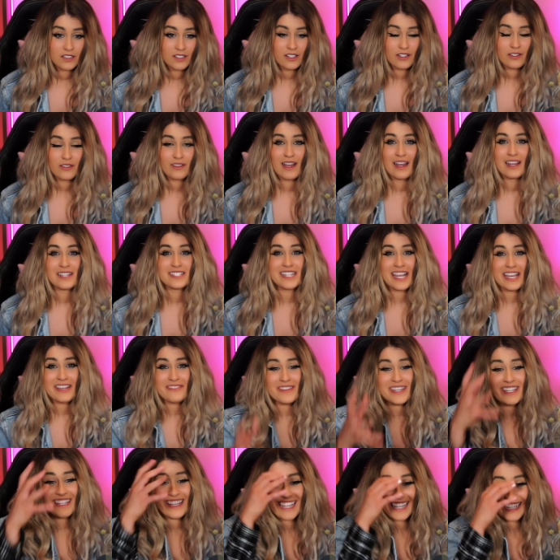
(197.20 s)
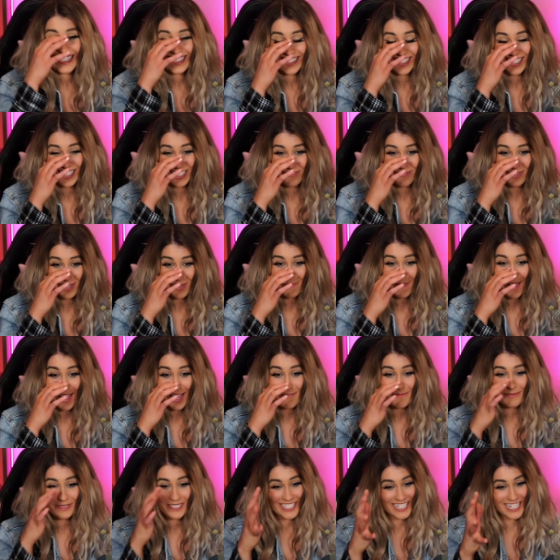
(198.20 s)
Oh gosh, I feel like it's gonna be
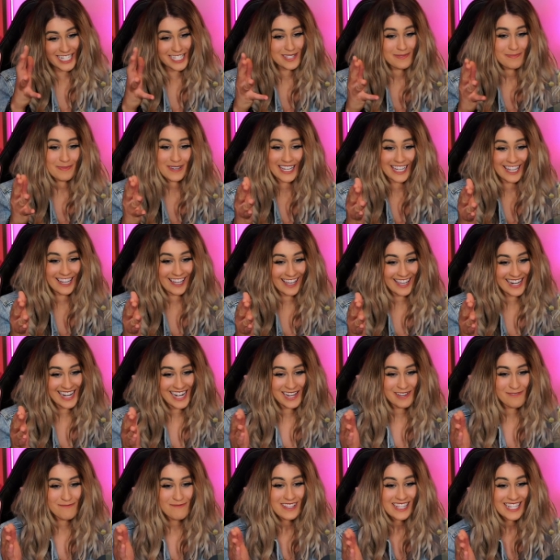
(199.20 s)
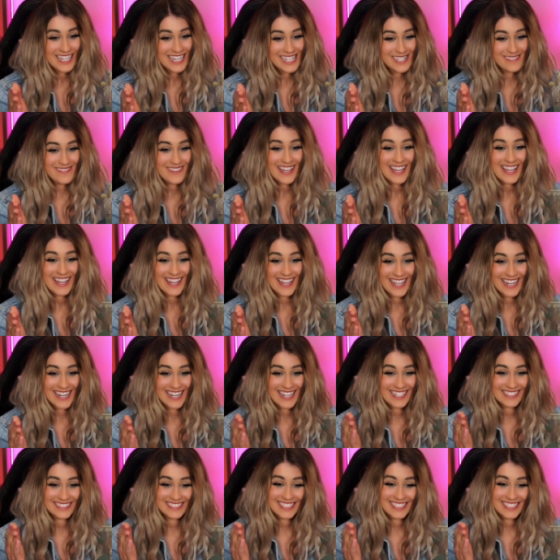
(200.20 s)
bad. Please be good. Please be good.